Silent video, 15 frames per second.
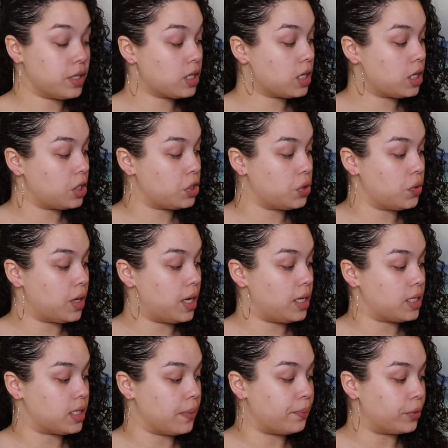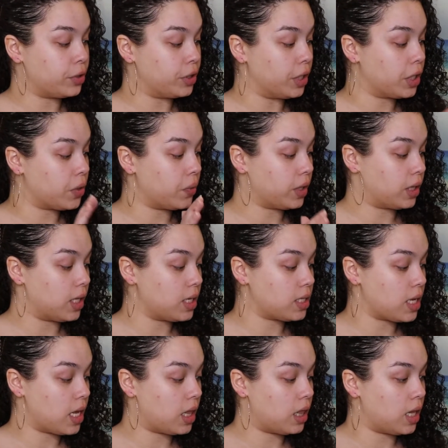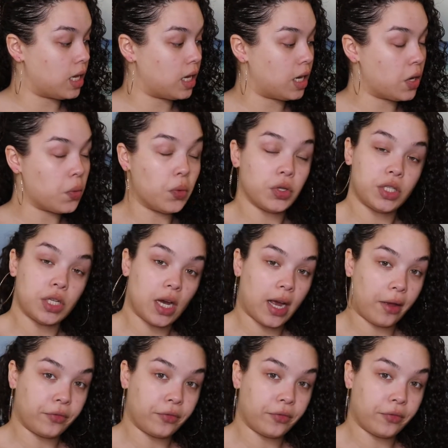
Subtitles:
just gonna do a simple look with this and then we'll talk